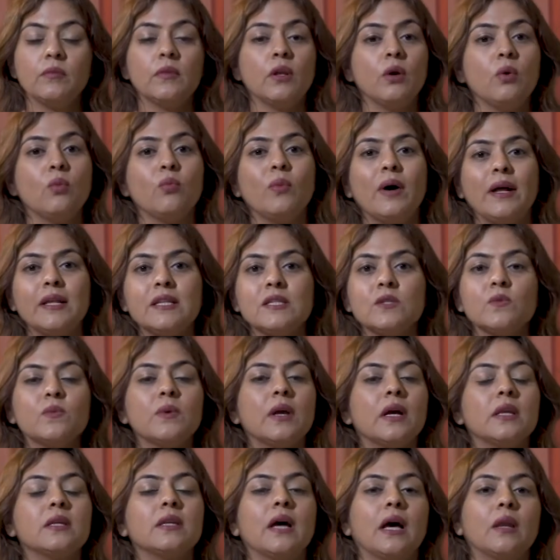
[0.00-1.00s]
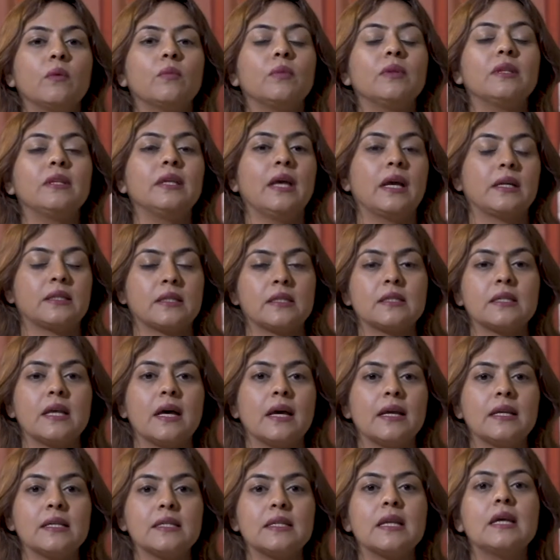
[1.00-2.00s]
Once we are done with the
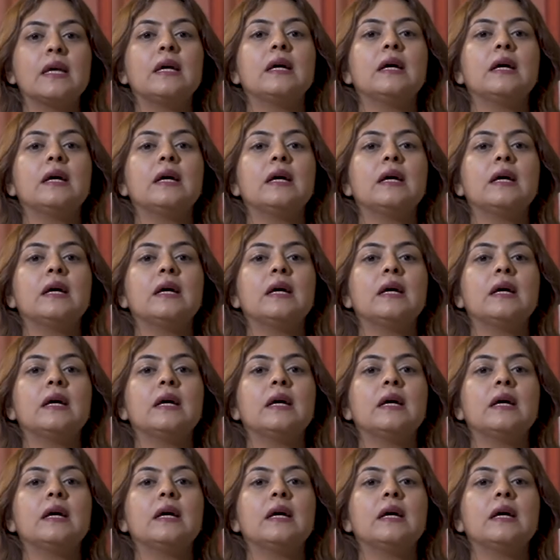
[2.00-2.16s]
exercise,